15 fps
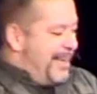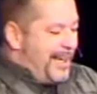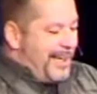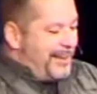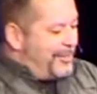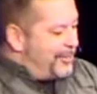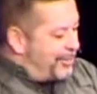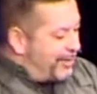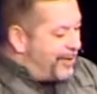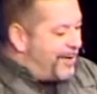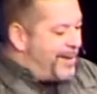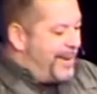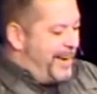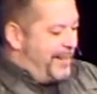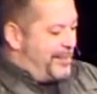a
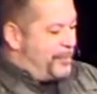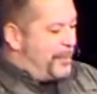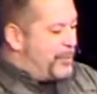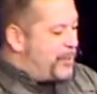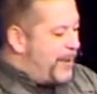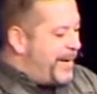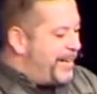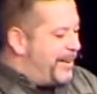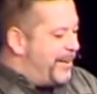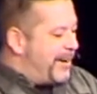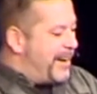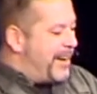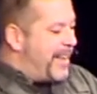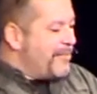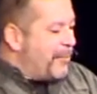choice between
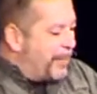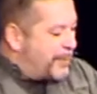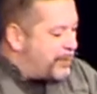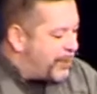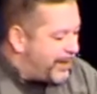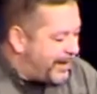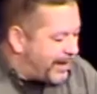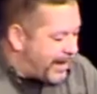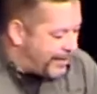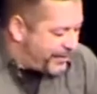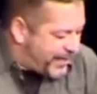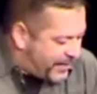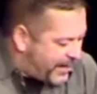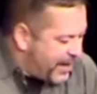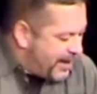good and evil, between life
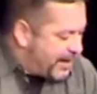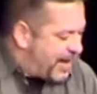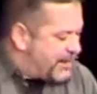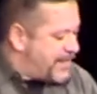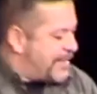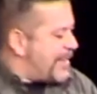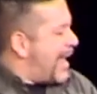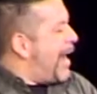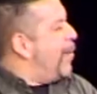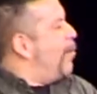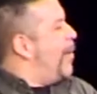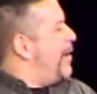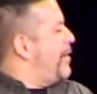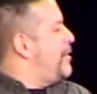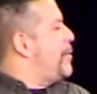and death. God says, I
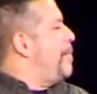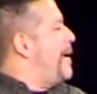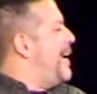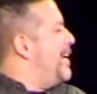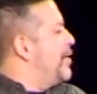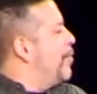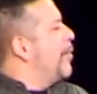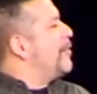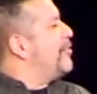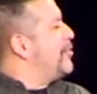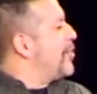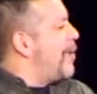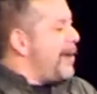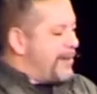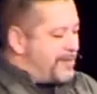want it to be your
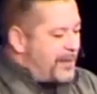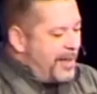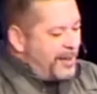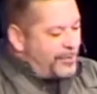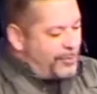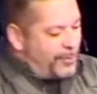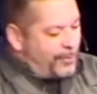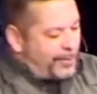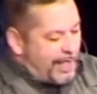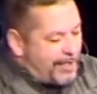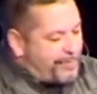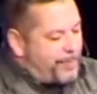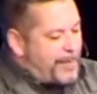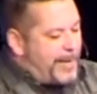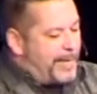choice to
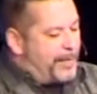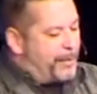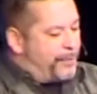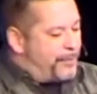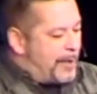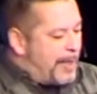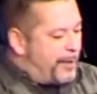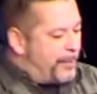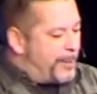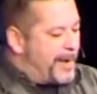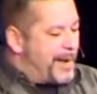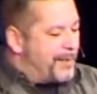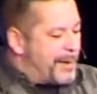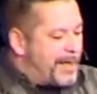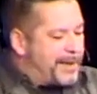love me and to follow
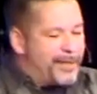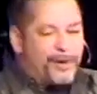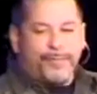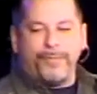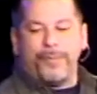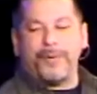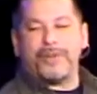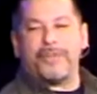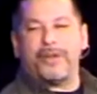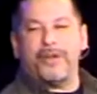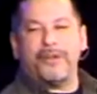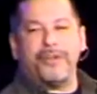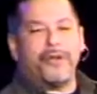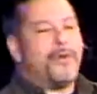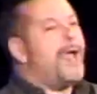me. I'm not going to force it
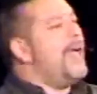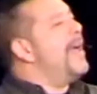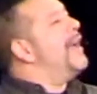on you.